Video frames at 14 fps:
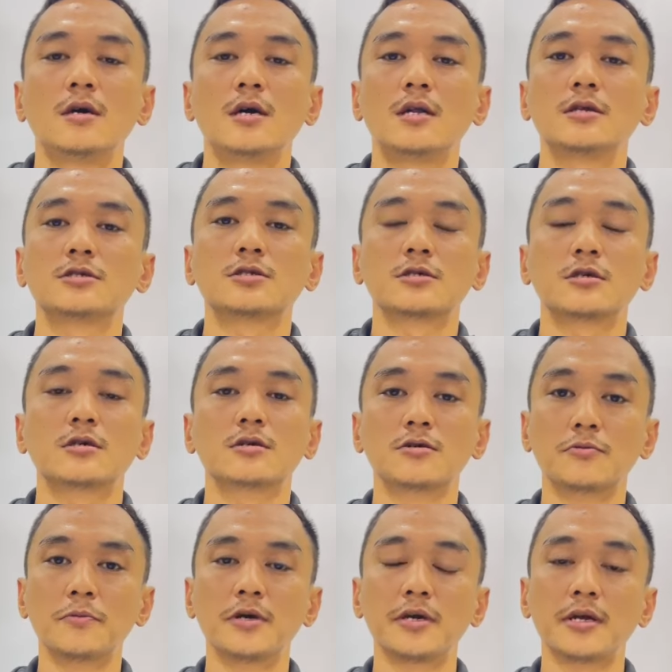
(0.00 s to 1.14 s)
Hello, sir.
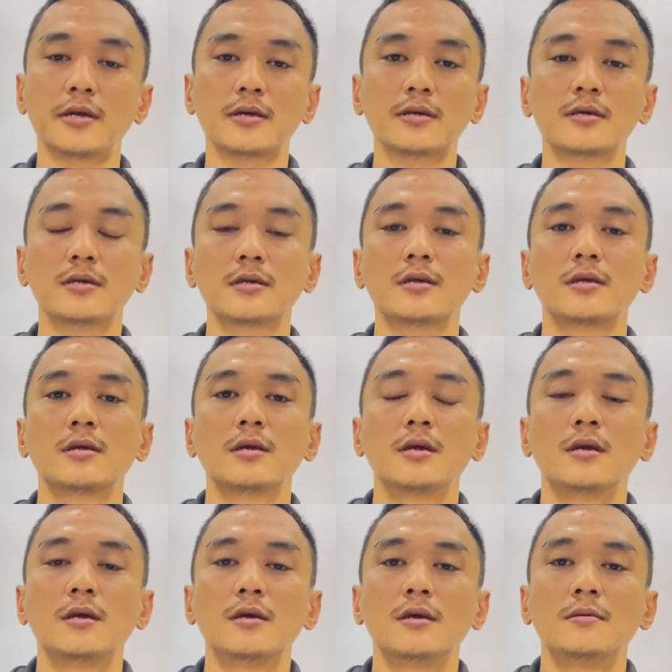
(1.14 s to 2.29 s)
Good morning.
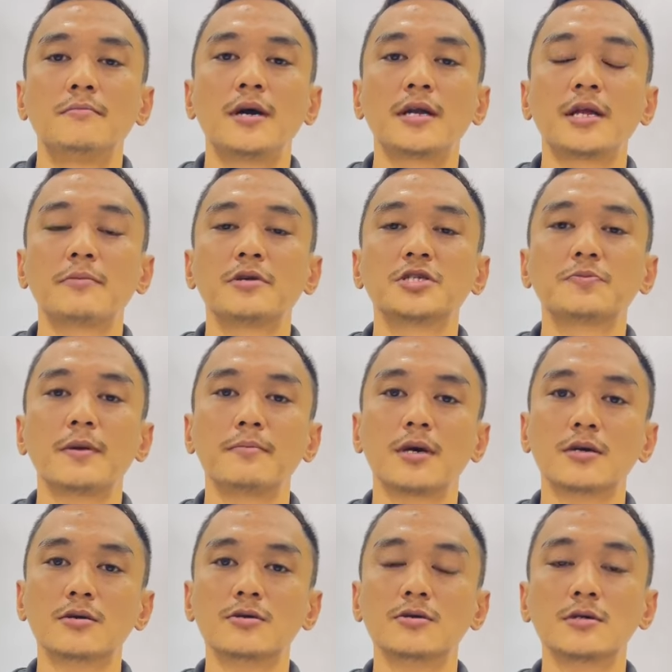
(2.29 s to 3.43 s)
My name is
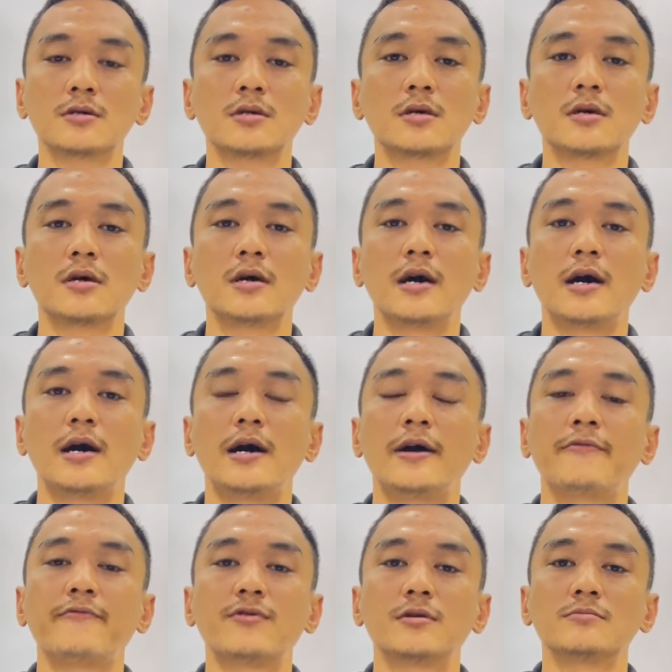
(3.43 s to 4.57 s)
Himlal Gurung.
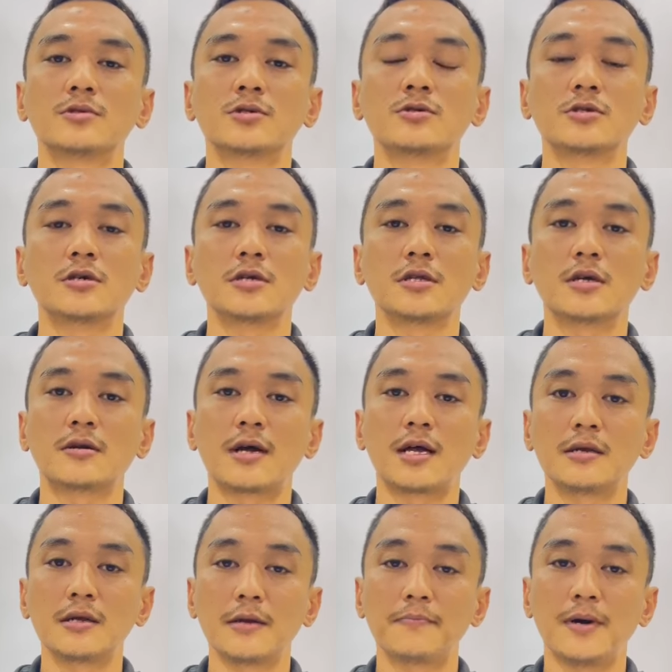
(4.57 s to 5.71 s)
I'm from Sunsari
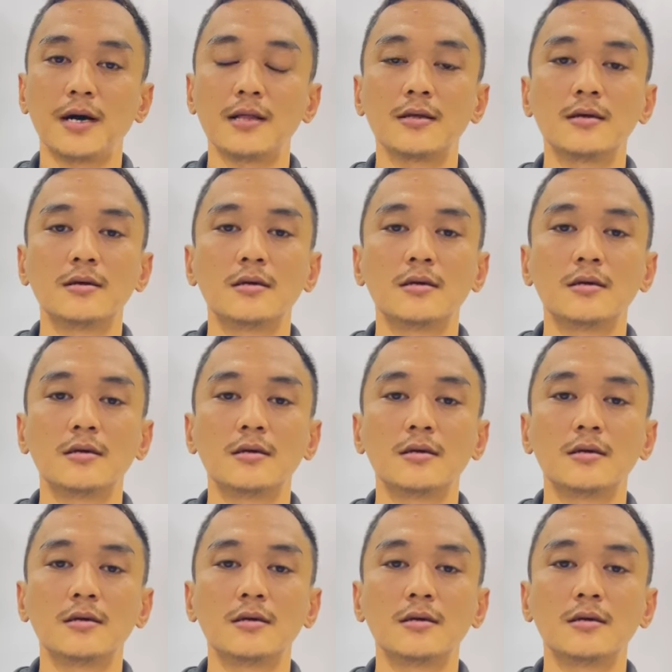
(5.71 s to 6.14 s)
Dharan, Nepal.